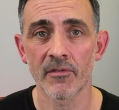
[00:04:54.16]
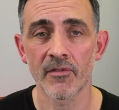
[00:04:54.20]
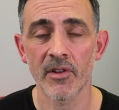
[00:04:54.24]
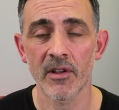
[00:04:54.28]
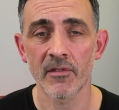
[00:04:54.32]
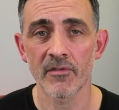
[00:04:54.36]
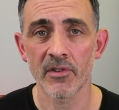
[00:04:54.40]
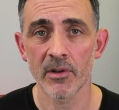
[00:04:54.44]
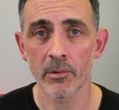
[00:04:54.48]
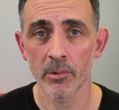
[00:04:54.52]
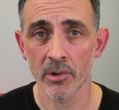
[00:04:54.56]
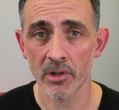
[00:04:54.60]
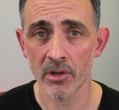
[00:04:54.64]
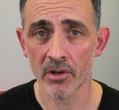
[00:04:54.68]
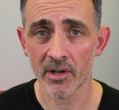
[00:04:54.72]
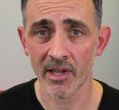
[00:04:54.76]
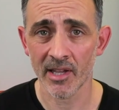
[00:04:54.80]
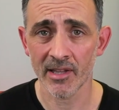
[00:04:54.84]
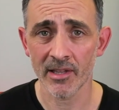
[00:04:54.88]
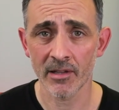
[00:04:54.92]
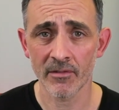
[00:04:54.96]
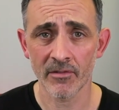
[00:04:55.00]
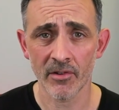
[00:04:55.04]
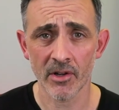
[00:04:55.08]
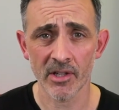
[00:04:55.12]
thankfully we're not
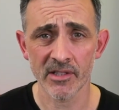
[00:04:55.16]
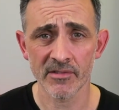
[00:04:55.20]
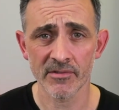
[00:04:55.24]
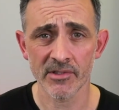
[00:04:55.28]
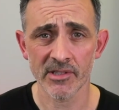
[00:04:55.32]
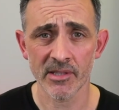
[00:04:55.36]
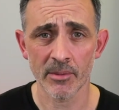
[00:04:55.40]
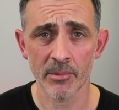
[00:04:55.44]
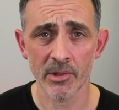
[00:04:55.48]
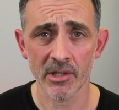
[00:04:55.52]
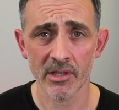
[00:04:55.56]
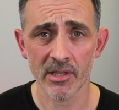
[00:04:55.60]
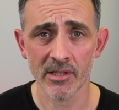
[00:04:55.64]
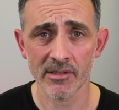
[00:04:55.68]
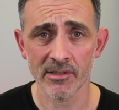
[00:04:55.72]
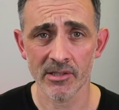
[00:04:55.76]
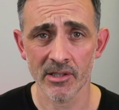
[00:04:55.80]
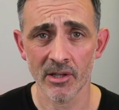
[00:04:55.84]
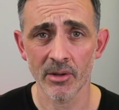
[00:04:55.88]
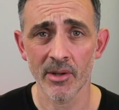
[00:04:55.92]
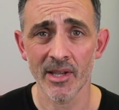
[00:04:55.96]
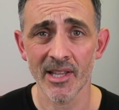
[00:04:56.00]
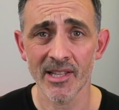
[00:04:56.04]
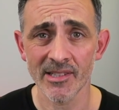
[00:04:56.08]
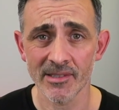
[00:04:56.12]
getting advice from someone that
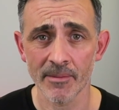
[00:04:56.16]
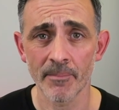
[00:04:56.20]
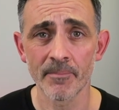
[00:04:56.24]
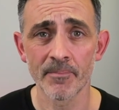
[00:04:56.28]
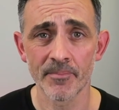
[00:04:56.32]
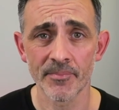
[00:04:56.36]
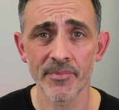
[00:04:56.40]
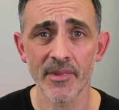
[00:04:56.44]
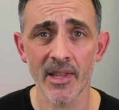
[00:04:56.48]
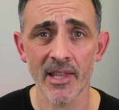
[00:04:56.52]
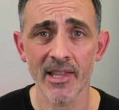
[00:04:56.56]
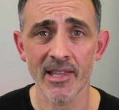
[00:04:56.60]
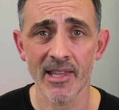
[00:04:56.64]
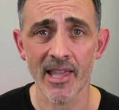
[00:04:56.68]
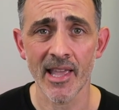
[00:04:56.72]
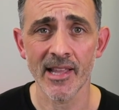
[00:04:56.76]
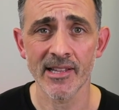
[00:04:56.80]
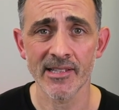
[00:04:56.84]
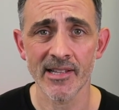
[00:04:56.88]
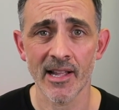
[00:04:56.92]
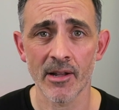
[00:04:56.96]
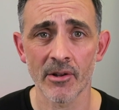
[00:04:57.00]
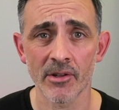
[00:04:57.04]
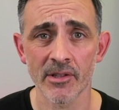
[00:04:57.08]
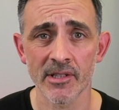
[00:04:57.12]
doesn't do it. He
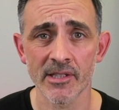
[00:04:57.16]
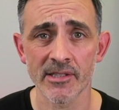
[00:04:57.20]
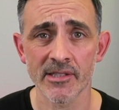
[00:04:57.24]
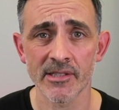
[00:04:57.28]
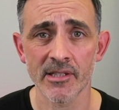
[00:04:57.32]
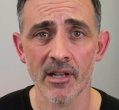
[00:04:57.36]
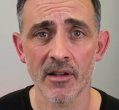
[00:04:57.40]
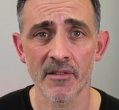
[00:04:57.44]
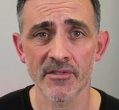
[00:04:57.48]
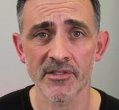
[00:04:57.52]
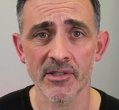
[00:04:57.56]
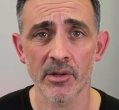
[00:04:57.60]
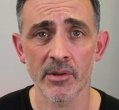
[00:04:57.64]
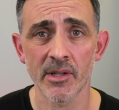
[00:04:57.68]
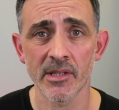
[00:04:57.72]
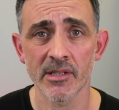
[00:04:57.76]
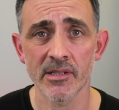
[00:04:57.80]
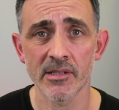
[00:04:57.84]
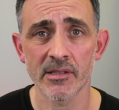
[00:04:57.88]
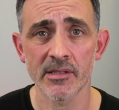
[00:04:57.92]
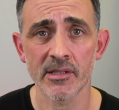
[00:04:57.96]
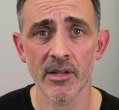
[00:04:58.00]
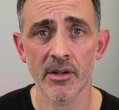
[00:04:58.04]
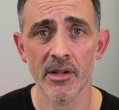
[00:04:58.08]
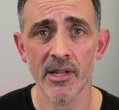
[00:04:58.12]
geeks out on this stuff, so
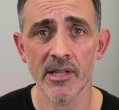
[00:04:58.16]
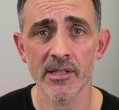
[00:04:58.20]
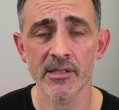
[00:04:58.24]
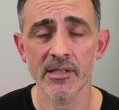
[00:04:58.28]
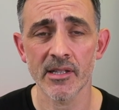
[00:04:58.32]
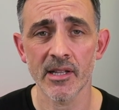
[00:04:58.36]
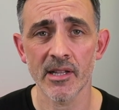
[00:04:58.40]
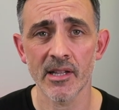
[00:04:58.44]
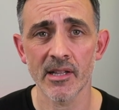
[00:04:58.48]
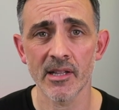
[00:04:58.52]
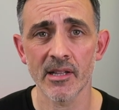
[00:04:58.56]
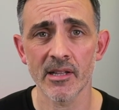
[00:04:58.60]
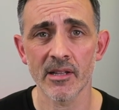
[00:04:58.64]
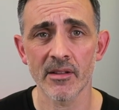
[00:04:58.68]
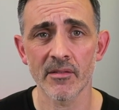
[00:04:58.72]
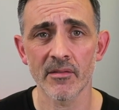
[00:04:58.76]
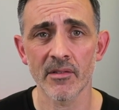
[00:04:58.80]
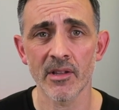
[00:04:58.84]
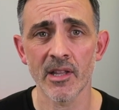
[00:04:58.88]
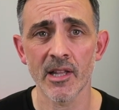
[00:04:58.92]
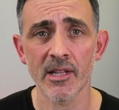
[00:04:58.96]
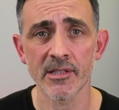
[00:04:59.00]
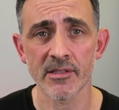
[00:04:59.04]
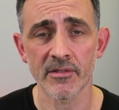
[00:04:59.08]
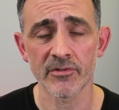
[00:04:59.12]
his
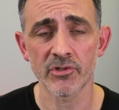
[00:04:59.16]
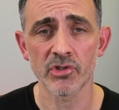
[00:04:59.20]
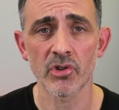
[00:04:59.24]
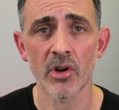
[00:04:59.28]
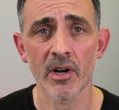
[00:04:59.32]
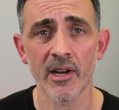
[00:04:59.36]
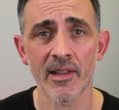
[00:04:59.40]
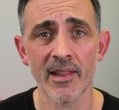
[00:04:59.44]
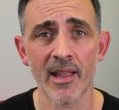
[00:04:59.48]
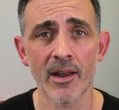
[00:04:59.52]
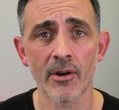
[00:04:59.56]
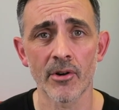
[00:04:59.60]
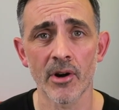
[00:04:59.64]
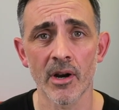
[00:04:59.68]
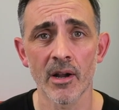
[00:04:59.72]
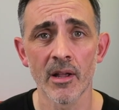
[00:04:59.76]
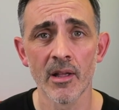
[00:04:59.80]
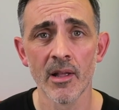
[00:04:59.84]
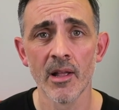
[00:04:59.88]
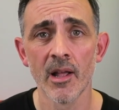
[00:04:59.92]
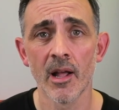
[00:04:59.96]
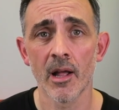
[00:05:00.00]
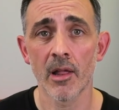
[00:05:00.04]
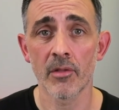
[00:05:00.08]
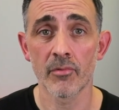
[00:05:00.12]
years of trial and
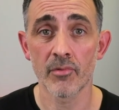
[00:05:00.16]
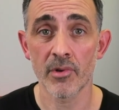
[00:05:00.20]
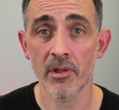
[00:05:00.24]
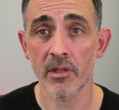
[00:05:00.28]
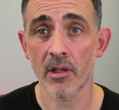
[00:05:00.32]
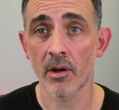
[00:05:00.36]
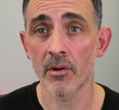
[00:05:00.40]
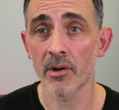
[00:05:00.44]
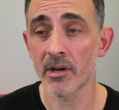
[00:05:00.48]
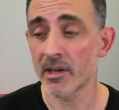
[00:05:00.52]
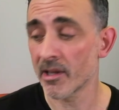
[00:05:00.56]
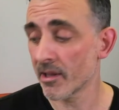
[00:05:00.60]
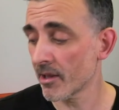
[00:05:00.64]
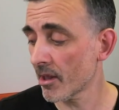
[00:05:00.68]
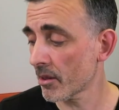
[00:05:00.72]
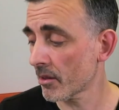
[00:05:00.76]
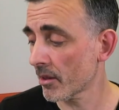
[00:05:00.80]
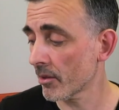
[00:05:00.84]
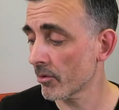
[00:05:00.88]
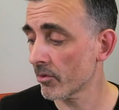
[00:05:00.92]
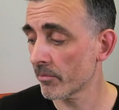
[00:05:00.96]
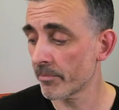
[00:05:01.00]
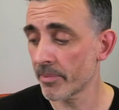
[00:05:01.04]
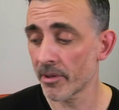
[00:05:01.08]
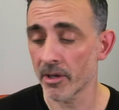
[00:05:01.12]
error has resulted in
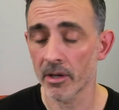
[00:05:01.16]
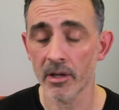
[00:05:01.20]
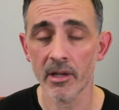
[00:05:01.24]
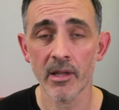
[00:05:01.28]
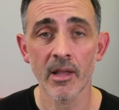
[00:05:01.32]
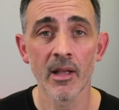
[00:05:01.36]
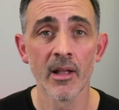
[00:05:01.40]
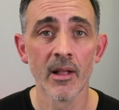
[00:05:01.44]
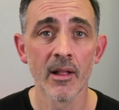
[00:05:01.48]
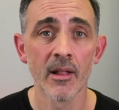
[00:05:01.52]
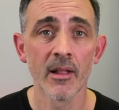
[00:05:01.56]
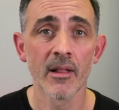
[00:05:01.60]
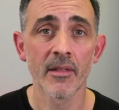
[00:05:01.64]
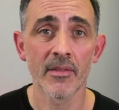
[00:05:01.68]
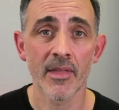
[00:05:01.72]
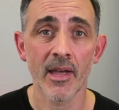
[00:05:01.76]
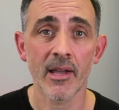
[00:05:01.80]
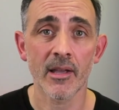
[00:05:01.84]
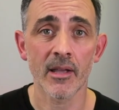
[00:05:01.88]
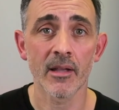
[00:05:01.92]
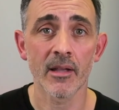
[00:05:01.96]
this little book that